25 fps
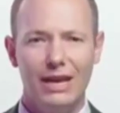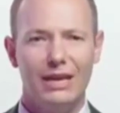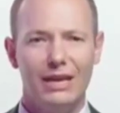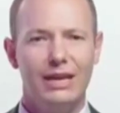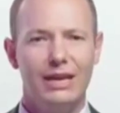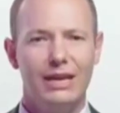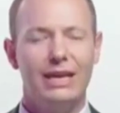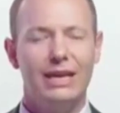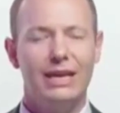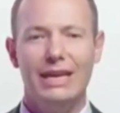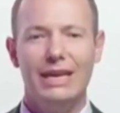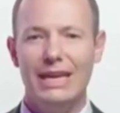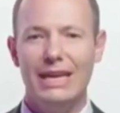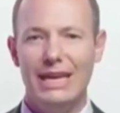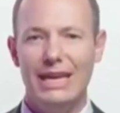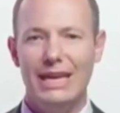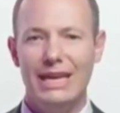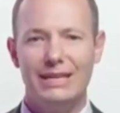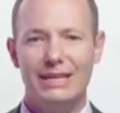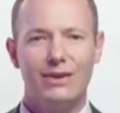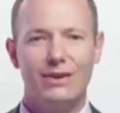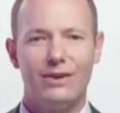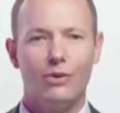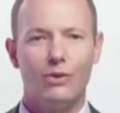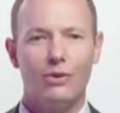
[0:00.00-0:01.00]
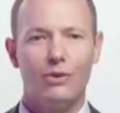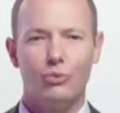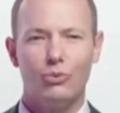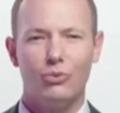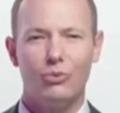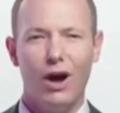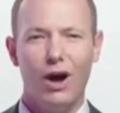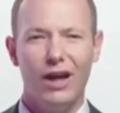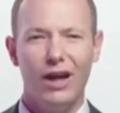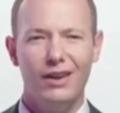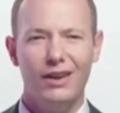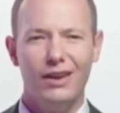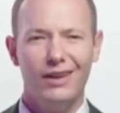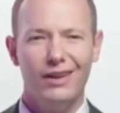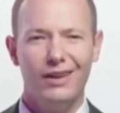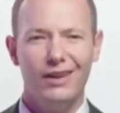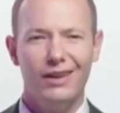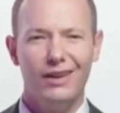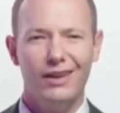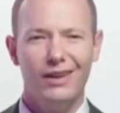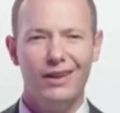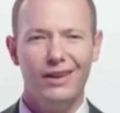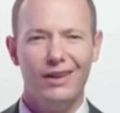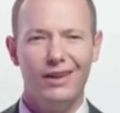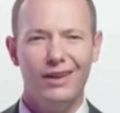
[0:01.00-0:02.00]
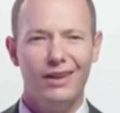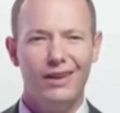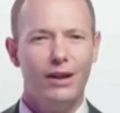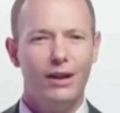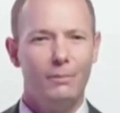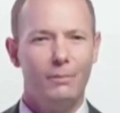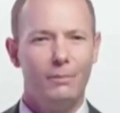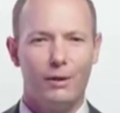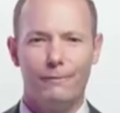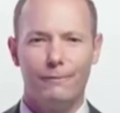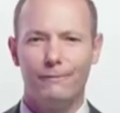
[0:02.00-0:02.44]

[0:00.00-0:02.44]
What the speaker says: drink, eat, run,